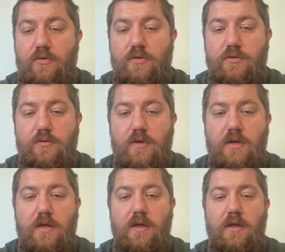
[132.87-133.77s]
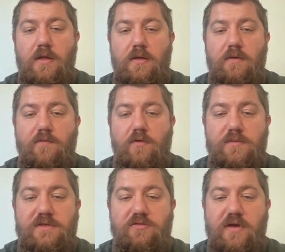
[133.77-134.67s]
for you
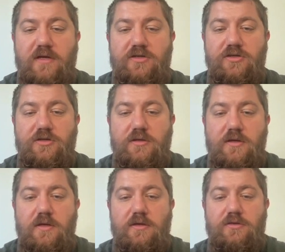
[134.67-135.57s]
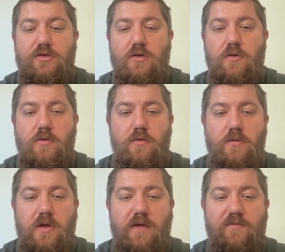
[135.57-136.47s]
from scratch.
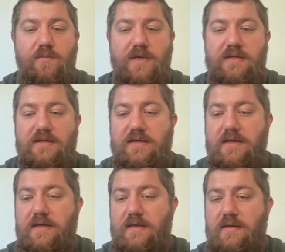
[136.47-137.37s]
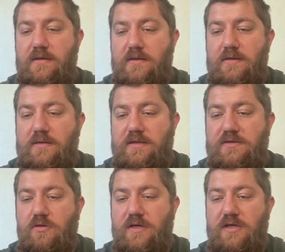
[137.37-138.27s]
So I will pick the
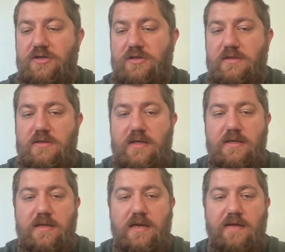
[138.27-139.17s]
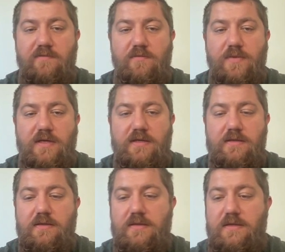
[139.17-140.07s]
this location, and then I will pick
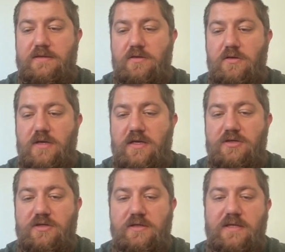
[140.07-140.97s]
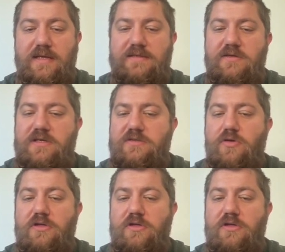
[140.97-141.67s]
this location, and it's just